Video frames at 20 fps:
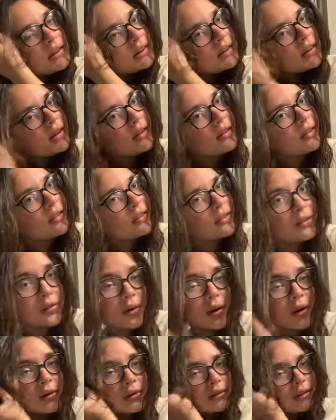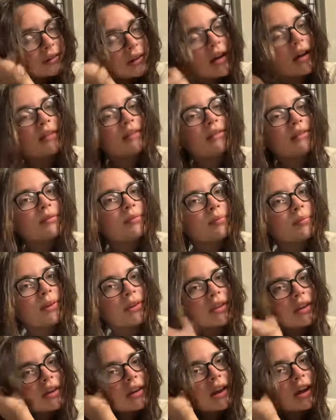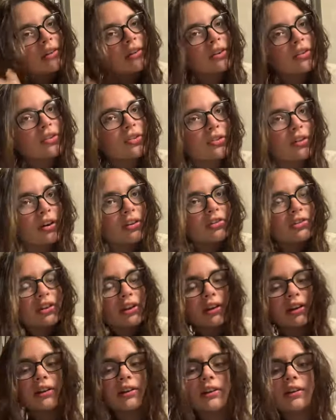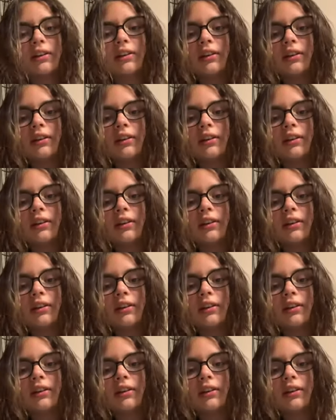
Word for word: And so yeah, but then I just scrunch it.